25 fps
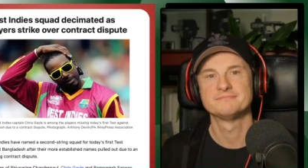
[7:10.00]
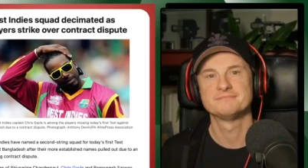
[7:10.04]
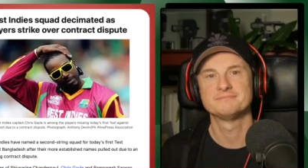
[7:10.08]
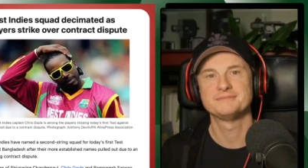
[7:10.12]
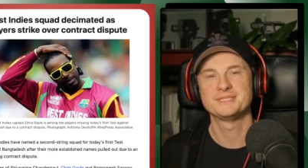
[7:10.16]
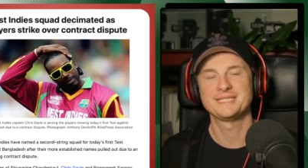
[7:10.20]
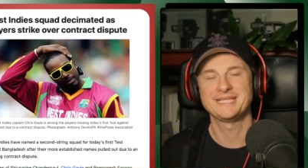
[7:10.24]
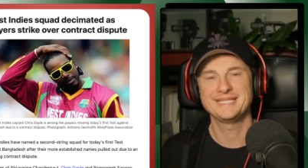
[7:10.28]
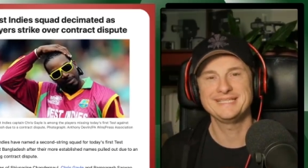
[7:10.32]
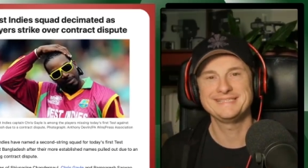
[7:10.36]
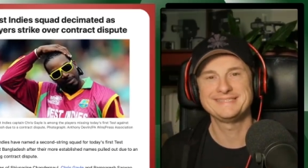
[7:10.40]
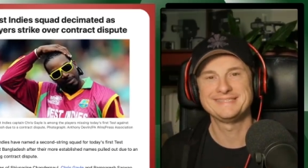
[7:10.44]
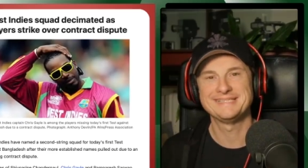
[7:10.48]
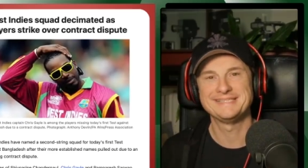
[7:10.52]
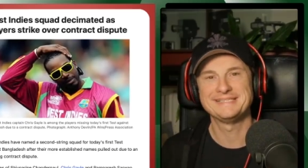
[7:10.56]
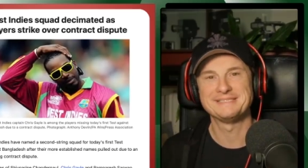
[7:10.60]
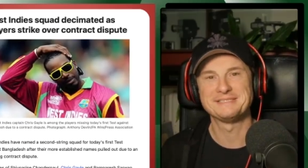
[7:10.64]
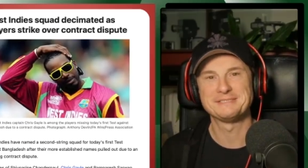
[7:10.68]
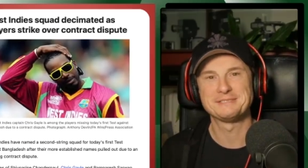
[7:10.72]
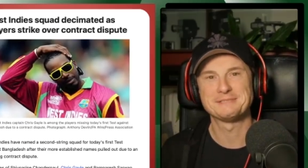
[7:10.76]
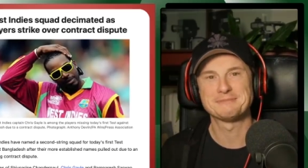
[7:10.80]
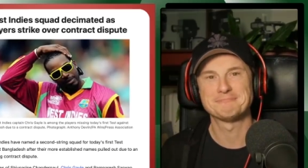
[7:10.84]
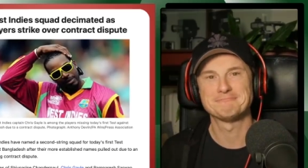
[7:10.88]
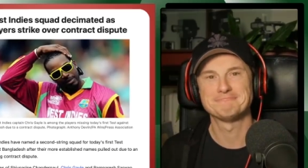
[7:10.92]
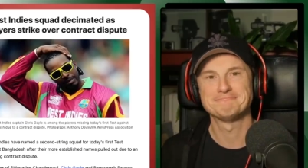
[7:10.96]
But this
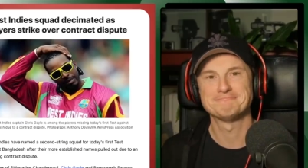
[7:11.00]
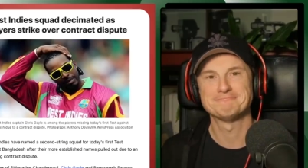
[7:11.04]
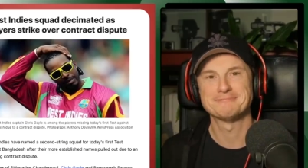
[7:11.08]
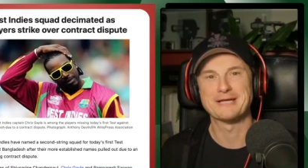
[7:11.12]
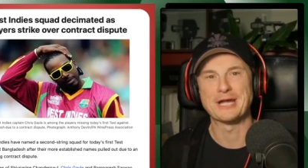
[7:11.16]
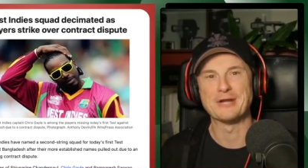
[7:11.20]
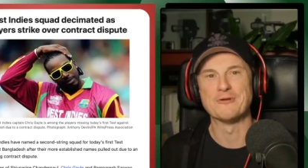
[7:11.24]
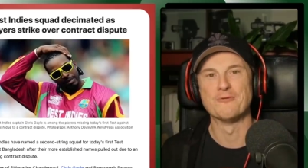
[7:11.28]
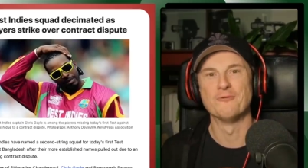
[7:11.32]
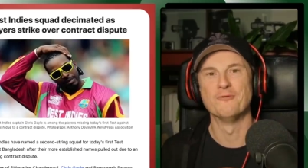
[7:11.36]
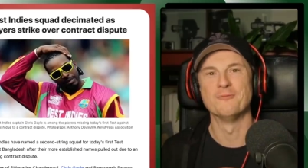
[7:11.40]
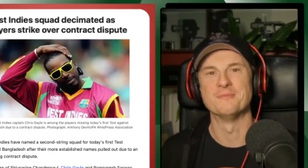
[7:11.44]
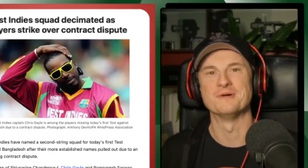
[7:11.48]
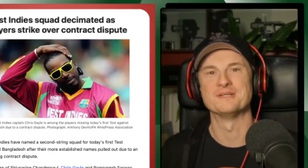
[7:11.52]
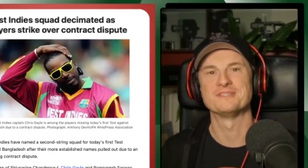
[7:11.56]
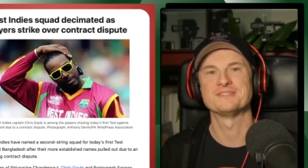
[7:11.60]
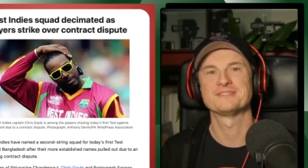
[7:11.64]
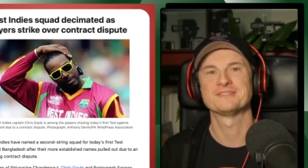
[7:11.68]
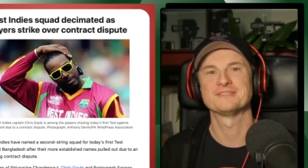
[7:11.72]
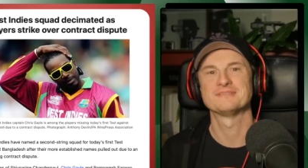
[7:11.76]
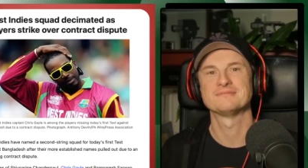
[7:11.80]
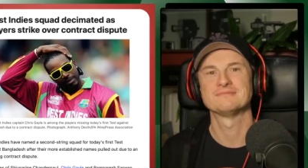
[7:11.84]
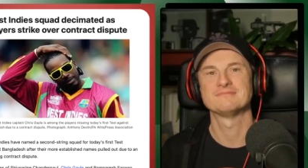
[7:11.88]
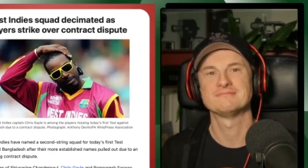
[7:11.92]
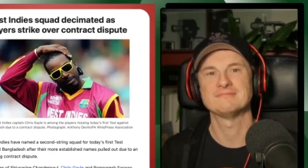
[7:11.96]
is
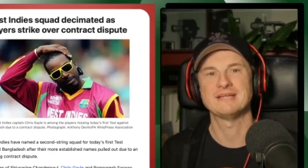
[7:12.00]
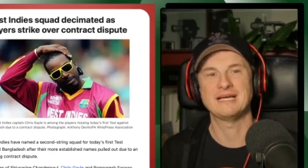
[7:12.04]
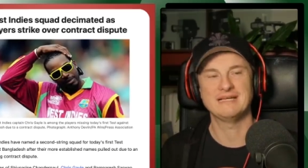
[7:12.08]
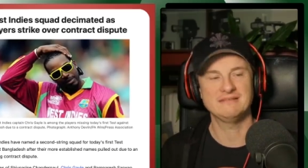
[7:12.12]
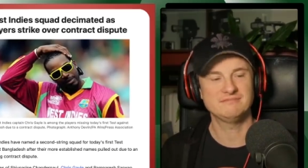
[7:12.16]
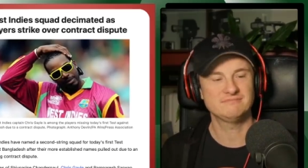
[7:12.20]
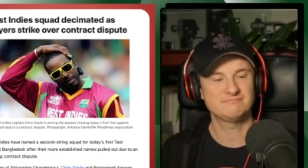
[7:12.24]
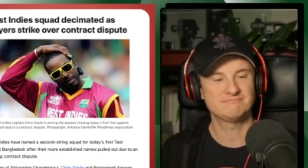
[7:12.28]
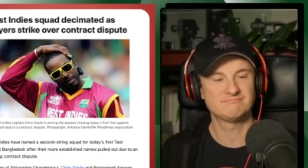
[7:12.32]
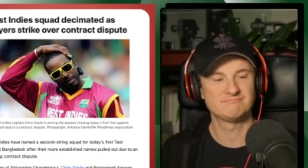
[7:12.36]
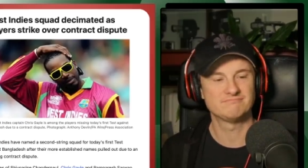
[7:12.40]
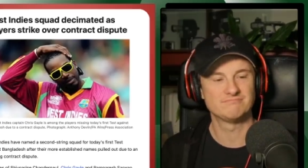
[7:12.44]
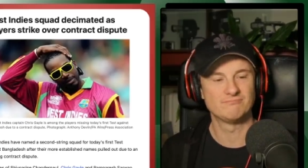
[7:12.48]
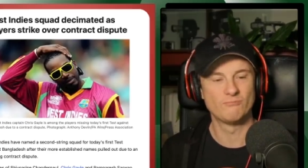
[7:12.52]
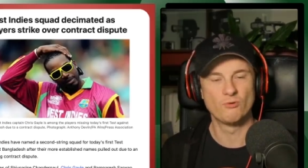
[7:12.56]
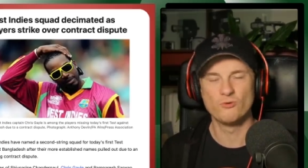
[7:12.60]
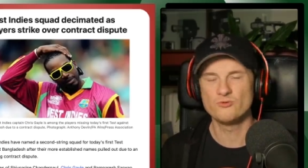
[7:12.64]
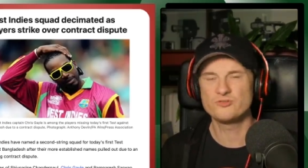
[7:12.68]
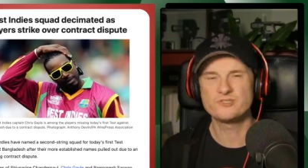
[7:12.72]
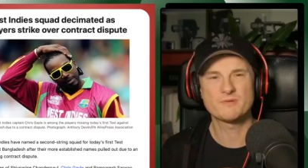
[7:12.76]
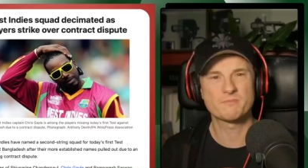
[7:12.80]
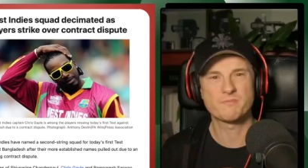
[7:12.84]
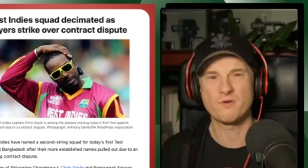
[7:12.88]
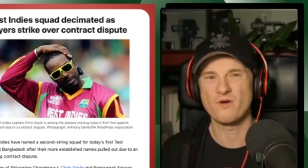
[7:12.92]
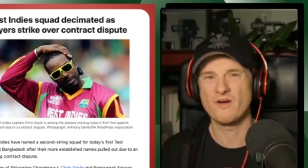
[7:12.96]
enormous, and more
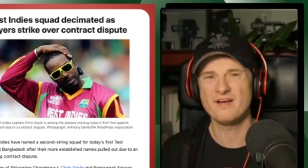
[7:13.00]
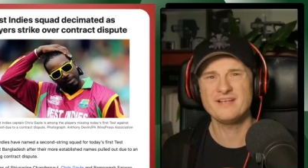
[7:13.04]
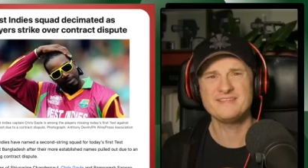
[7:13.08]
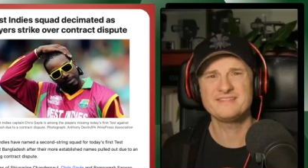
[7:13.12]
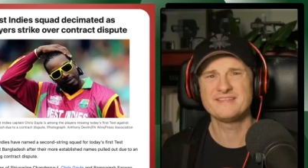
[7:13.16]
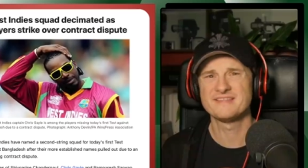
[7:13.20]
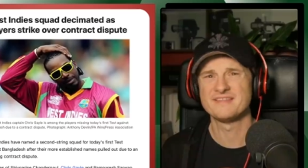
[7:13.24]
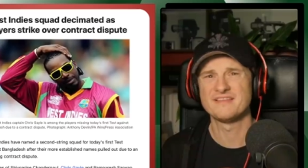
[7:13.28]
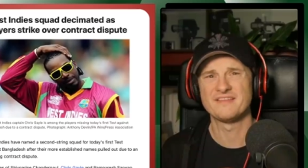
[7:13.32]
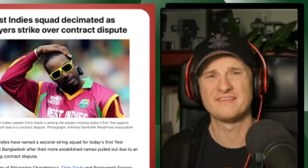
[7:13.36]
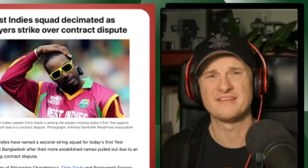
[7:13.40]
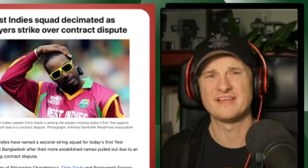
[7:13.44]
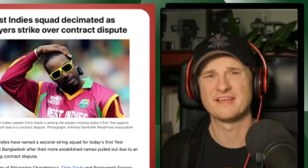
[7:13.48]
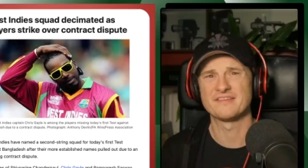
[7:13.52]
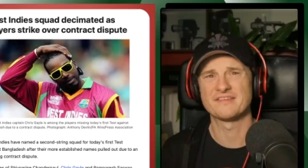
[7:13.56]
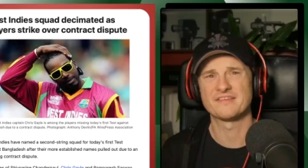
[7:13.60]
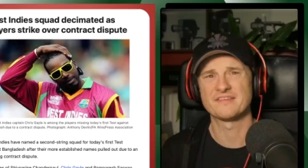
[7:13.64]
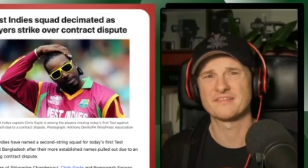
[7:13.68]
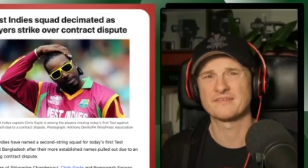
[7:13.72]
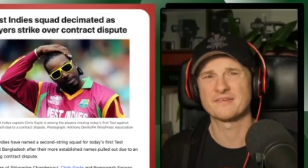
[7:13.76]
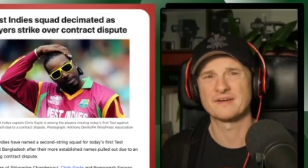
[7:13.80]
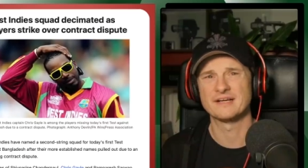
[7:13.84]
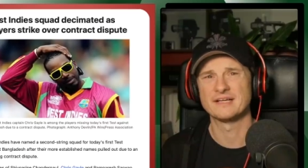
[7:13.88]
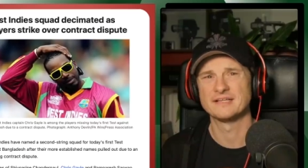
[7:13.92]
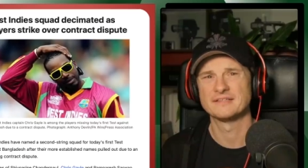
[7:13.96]
surprising than the other
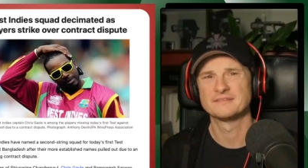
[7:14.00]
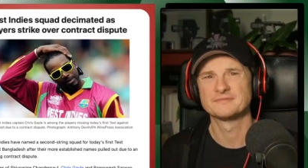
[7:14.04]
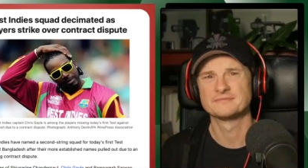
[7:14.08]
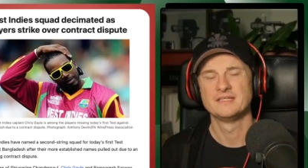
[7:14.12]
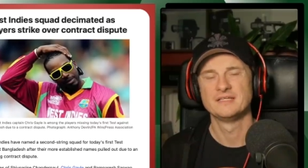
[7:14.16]
three.